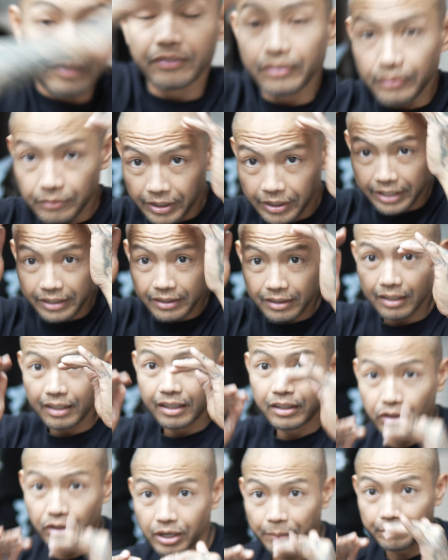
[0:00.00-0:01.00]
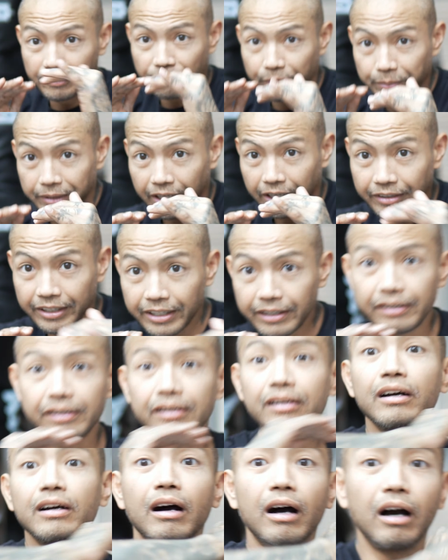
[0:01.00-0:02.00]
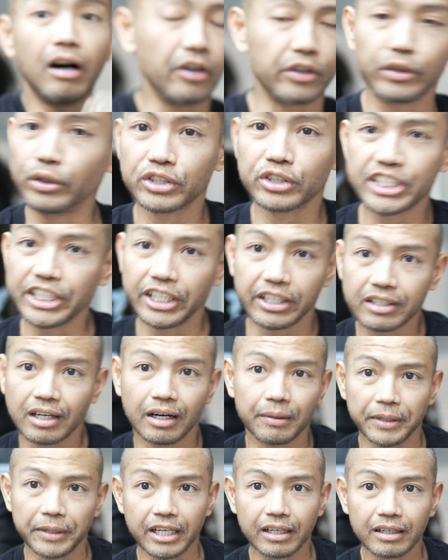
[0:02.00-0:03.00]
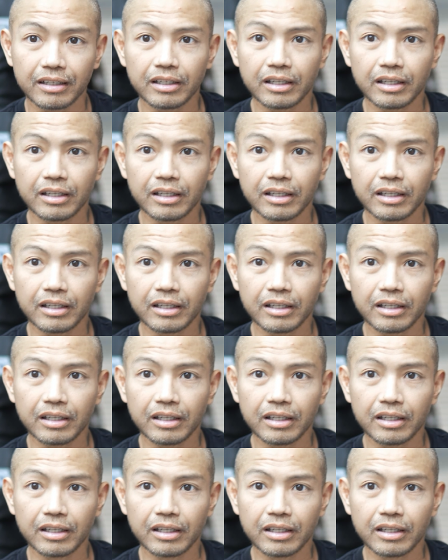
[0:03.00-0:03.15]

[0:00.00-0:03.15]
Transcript: right? You're coming from down here, they'll see it coming.